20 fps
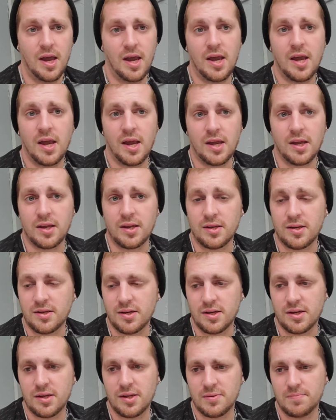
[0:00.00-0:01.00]

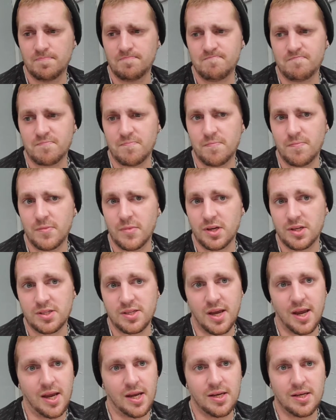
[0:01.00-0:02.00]
And a
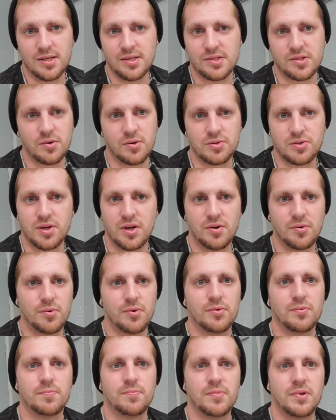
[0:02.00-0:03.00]
day in his hotel
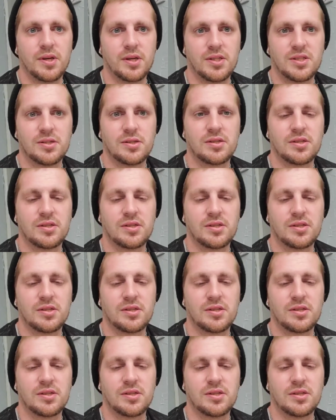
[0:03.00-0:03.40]
room, he